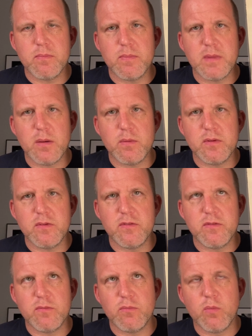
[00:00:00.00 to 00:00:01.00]
that
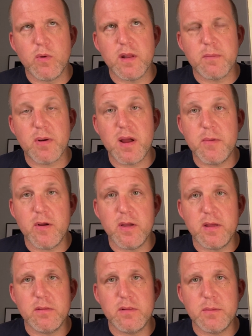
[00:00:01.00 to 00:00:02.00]
was one of the
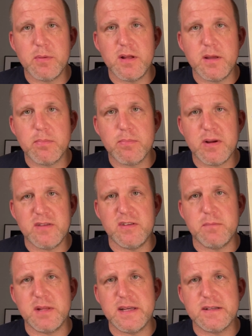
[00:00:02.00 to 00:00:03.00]
primary Liberty
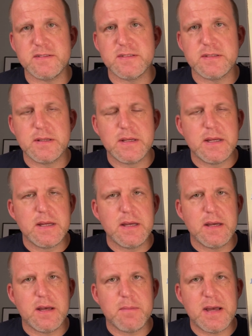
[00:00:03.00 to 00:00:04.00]
pressing plants
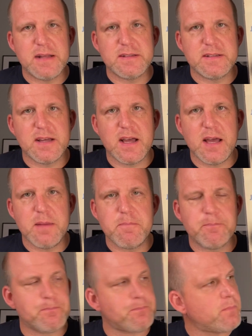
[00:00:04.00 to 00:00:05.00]
at the time.
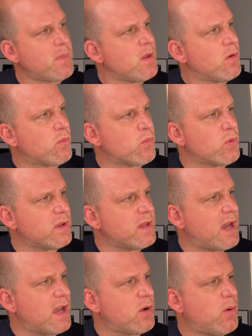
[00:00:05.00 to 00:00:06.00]
Really
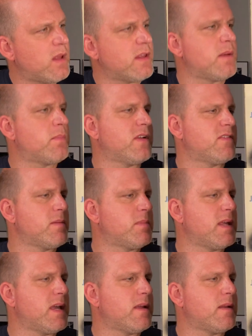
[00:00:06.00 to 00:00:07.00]
high quality pressing
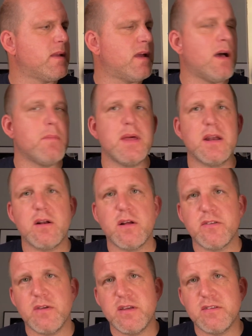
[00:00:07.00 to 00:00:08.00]
plant, and it
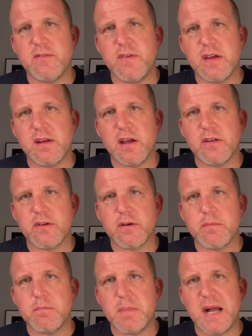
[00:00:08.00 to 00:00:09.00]
also has the Van Gelder
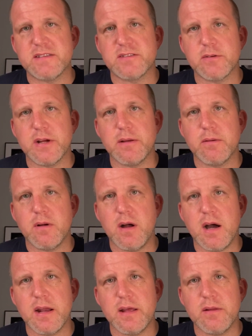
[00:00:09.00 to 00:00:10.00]
mastering
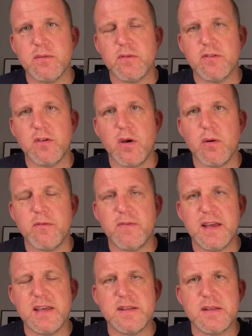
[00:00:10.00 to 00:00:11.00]
on it. So if
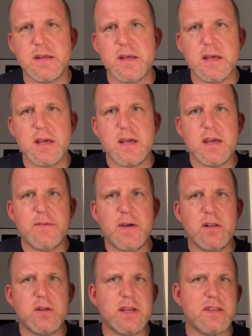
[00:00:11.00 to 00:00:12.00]
I
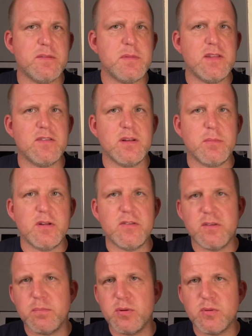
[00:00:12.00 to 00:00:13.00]
look at some of these Liberties,
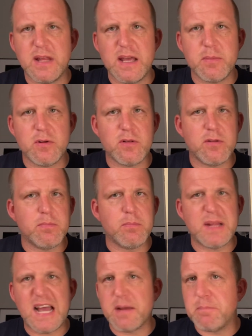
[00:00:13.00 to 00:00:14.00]
the blue label,
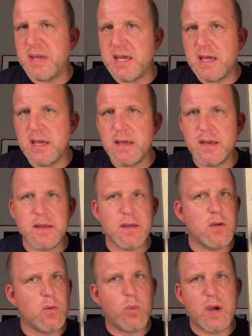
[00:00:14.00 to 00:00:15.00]
black B,
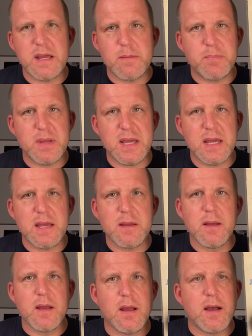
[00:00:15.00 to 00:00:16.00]
white B,
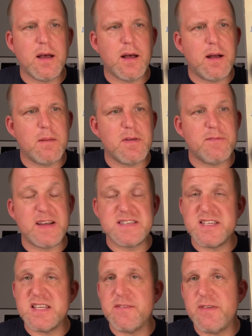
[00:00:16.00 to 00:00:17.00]
if I
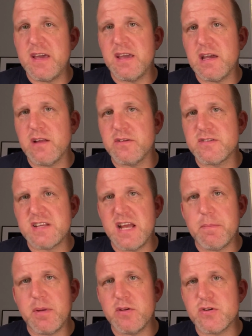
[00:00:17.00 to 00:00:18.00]
see the Van Gelder
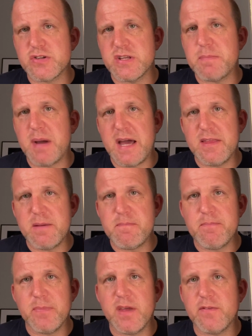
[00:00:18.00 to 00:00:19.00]
stamp, I'll usually buy them
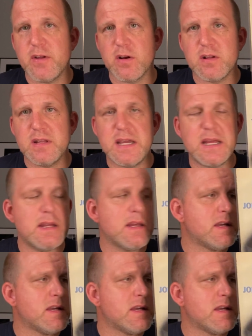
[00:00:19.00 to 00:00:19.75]
if they're clean.